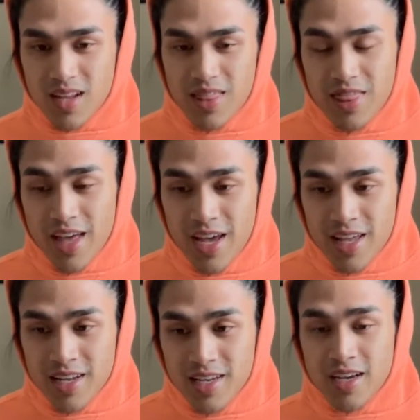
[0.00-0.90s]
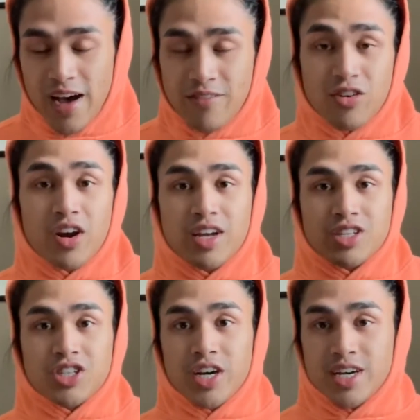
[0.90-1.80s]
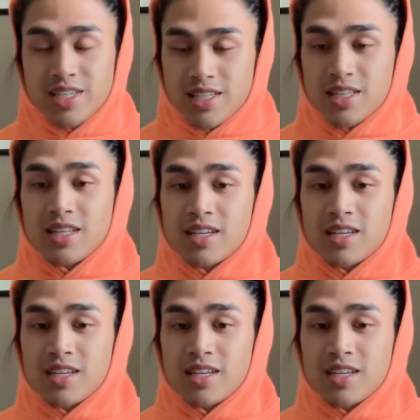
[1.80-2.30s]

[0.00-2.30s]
then after I hit chest